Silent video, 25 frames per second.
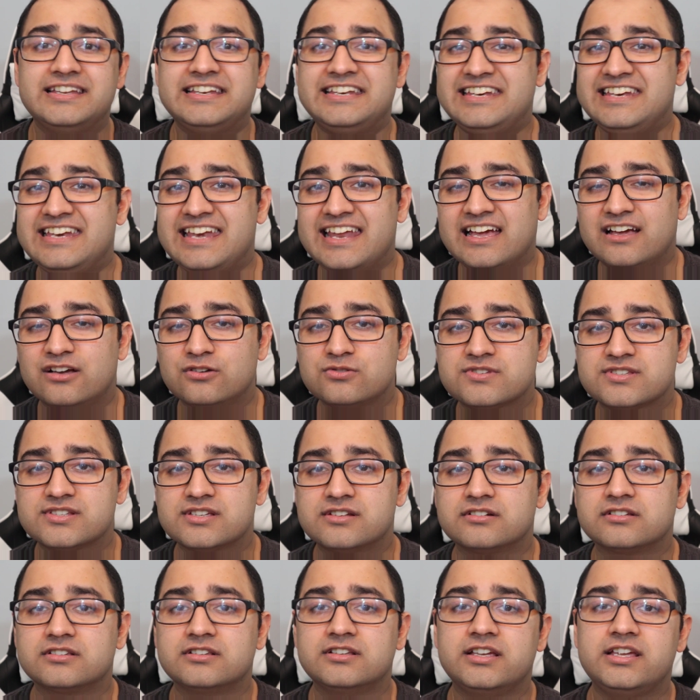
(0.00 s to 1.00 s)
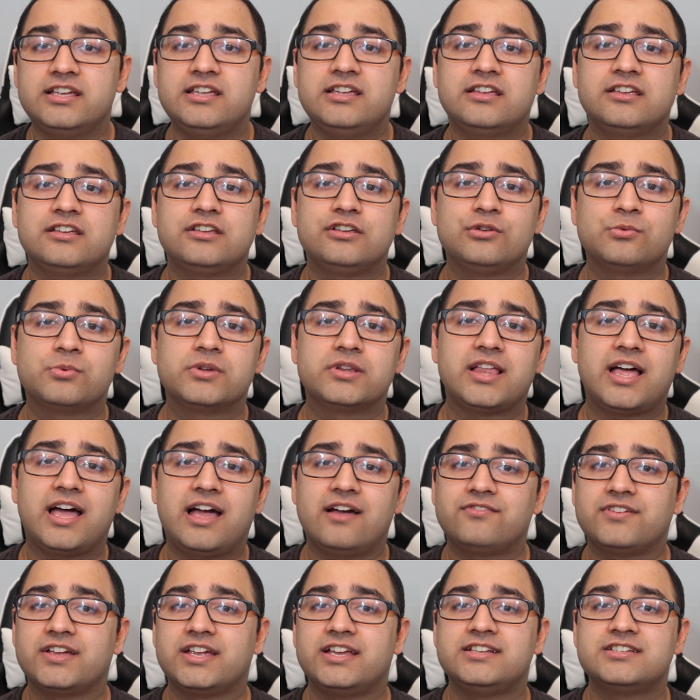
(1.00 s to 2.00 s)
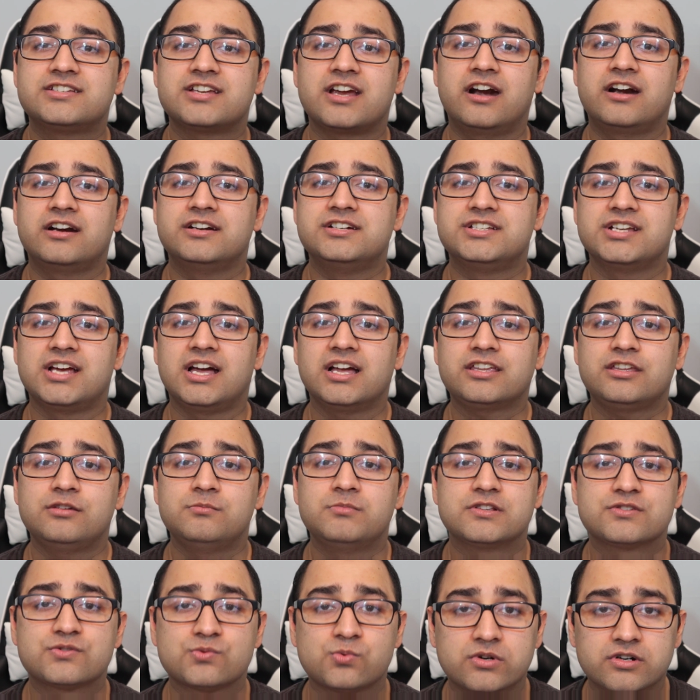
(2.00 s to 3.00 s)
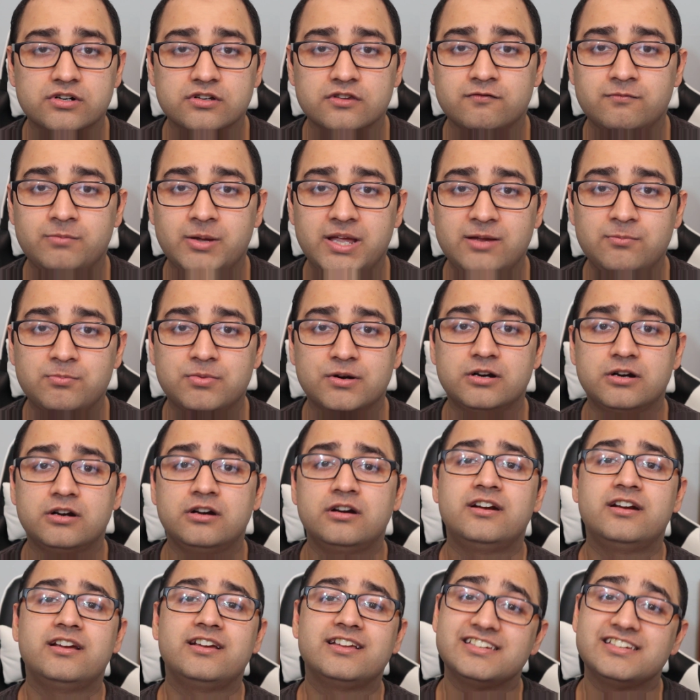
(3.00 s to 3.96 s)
Now suddenly, you will have entire documents worth of paper